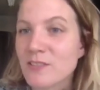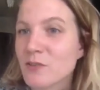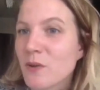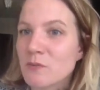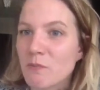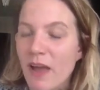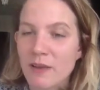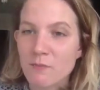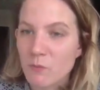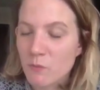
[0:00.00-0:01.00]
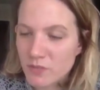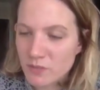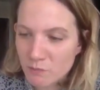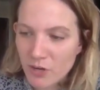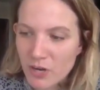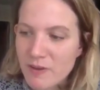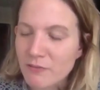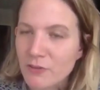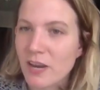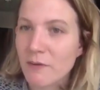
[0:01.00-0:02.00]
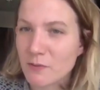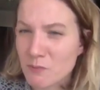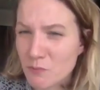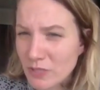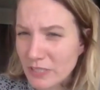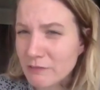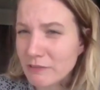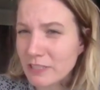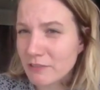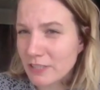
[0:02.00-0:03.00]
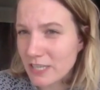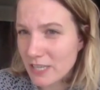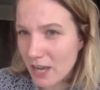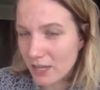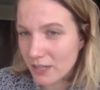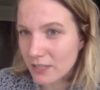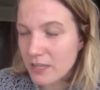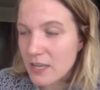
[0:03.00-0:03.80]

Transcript: And so I was I was put on my first diet when I was really really really young.